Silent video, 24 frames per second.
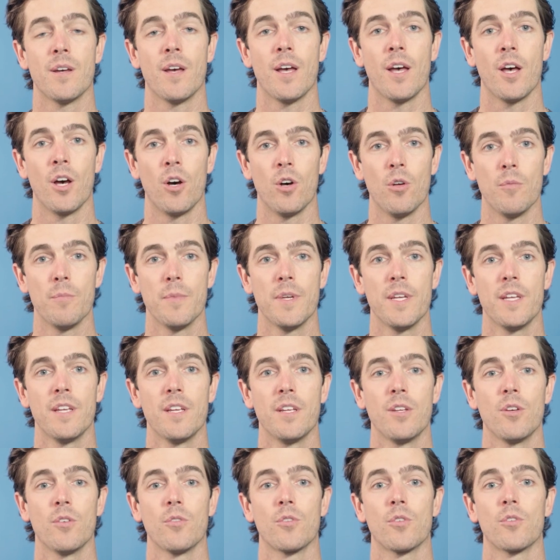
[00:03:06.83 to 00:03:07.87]
help
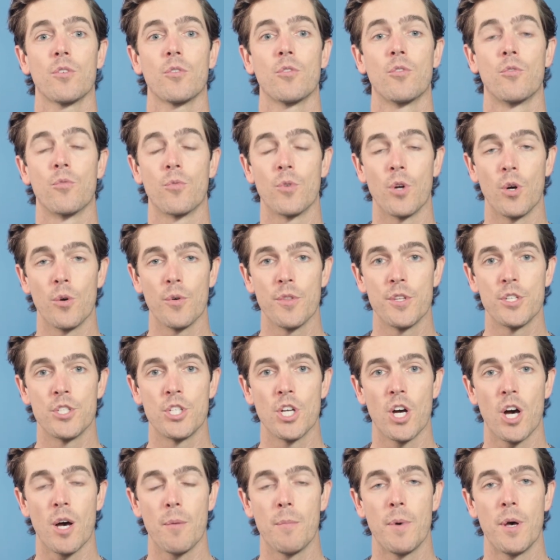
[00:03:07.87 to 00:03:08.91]
grow the
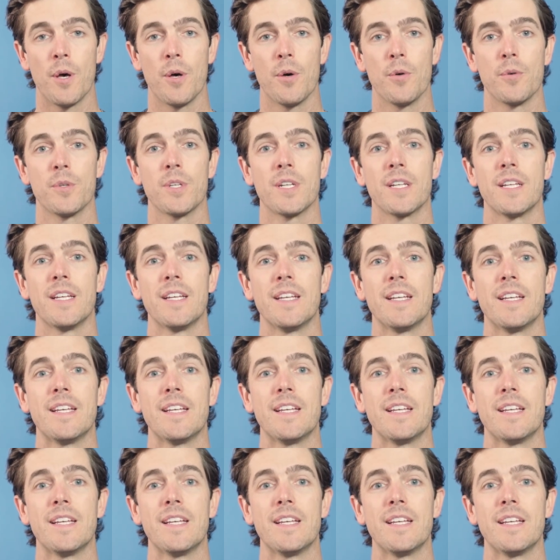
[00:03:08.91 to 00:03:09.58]
jawbone,